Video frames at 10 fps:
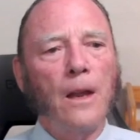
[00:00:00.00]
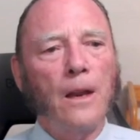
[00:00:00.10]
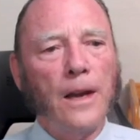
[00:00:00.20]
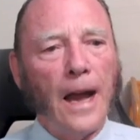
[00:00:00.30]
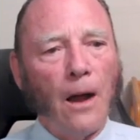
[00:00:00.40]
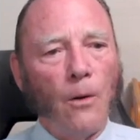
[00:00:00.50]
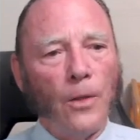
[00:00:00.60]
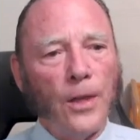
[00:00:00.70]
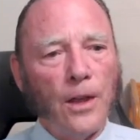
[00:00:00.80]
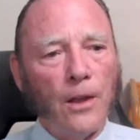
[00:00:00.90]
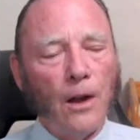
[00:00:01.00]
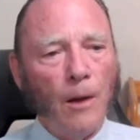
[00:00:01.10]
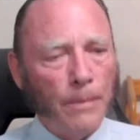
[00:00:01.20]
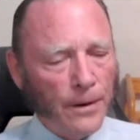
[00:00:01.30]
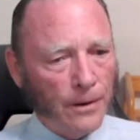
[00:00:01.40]
Now, the
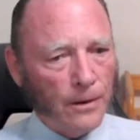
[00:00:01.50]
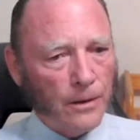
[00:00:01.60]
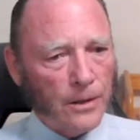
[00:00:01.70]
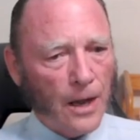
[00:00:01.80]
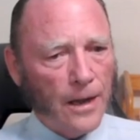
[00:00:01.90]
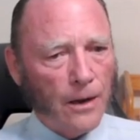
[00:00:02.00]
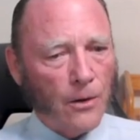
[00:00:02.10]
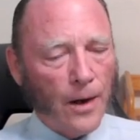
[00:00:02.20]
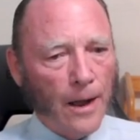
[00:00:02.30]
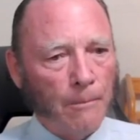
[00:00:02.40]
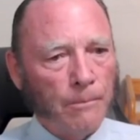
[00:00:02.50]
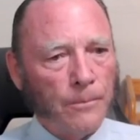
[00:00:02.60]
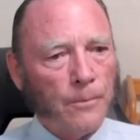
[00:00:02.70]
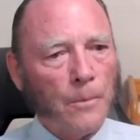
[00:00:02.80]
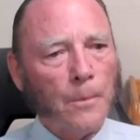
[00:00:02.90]
upper diagram,
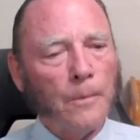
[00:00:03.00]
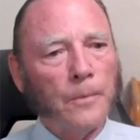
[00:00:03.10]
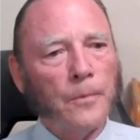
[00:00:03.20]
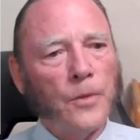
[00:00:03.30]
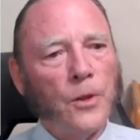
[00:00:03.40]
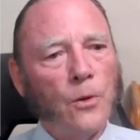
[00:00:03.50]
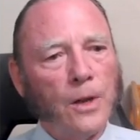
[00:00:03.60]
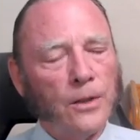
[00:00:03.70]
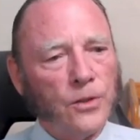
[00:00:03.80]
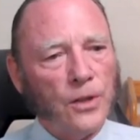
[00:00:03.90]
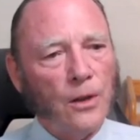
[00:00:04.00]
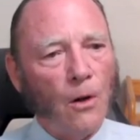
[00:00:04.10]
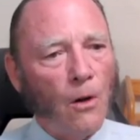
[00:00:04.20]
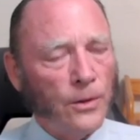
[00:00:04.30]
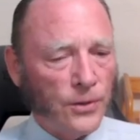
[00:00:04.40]
you can see
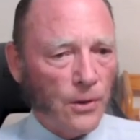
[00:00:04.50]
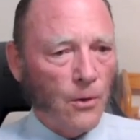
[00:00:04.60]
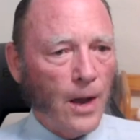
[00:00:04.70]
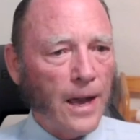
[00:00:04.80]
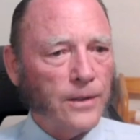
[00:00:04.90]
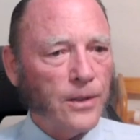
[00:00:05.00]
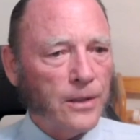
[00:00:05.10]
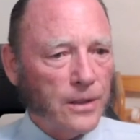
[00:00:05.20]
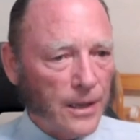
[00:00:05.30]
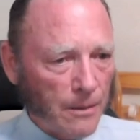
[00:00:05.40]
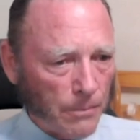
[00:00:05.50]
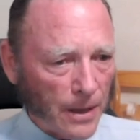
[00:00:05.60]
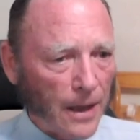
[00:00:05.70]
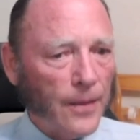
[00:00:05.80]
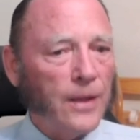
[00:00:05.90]
also has a dip
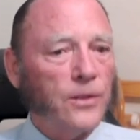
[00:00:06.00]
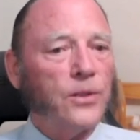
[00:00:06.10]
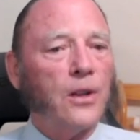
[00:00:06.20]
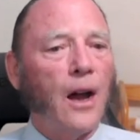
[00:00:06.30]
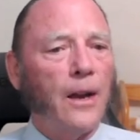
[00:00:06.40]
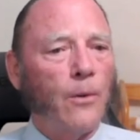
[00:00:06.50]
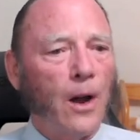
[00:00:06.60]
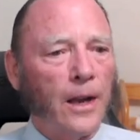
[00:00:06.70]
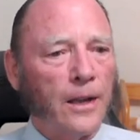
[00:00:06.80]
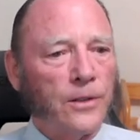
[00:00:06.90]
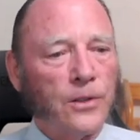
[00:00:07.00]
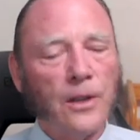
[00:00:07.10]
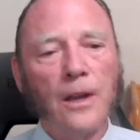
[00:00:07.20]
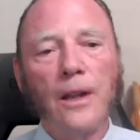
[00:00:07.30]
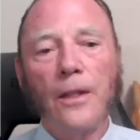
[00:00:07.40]
and then skyrockets.
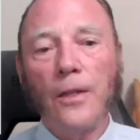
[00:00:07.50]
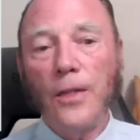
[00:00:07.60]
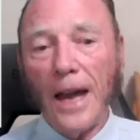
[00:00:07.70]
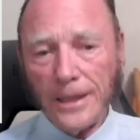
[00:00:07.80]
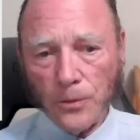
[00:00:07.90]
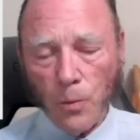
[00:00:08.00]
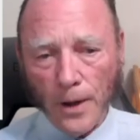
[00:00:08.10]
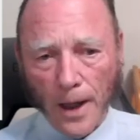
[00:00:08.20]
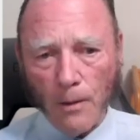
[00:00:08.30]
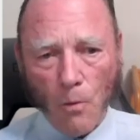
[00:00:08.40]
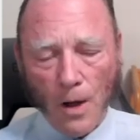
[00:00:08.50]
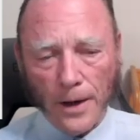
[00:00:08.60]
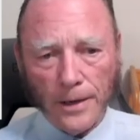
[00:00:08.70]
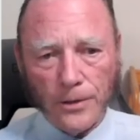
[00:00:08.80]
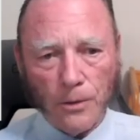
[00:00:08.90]
That's what I
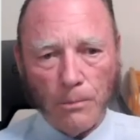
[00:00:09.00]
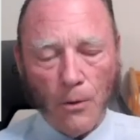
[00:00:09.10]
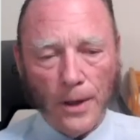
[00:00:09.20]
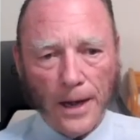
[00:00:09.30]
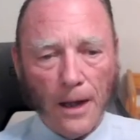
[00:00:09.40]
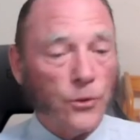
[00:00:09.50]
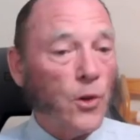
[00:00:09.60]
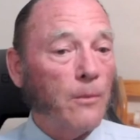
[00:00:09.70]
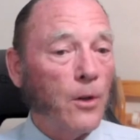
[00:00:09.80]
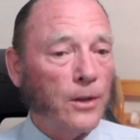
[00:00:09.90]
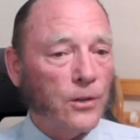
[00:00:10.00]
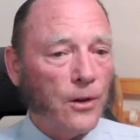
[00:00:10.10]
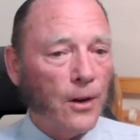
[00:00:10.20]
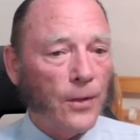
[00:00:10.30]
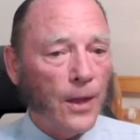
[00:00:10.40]
wanted to point out, so I'm going to
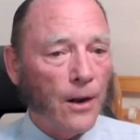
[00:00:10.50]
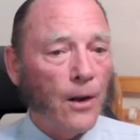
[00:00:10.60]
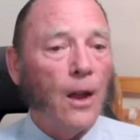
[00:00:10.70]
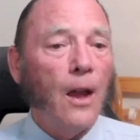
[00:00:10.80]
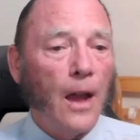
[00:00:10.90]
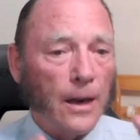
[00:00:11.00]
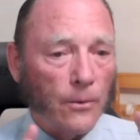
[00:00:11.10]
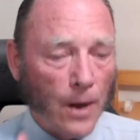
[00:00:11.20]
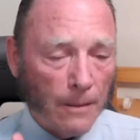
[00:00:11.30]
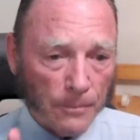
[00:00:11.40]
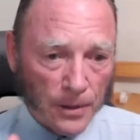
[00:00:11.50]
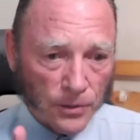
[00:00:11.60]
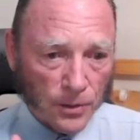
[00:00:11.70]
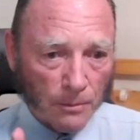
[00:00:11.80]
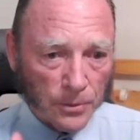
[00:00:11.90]
start there and wrap
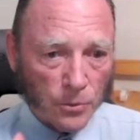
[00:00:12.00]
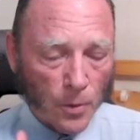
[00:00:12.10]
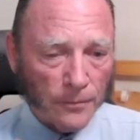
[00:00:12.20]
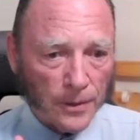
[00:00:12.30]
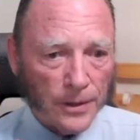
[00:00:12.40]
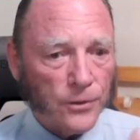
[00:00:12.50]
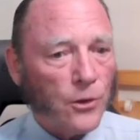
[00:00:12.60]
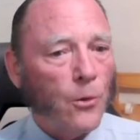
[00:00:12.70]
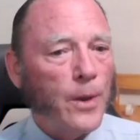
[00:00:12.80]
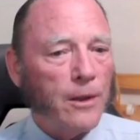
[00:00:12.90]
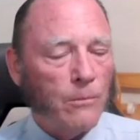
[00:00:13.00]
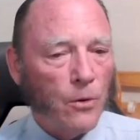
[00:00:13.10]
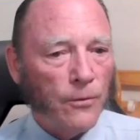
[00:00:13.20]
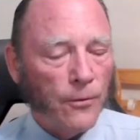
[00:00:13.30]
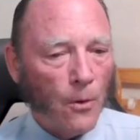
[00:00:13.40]
this up swiftly so we can
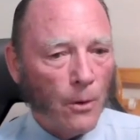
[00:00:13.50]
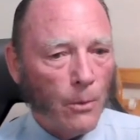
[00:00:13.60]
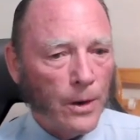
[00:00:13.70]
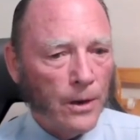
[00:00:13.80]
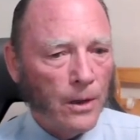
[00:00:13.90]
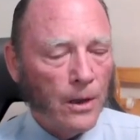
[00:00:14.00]
move forward.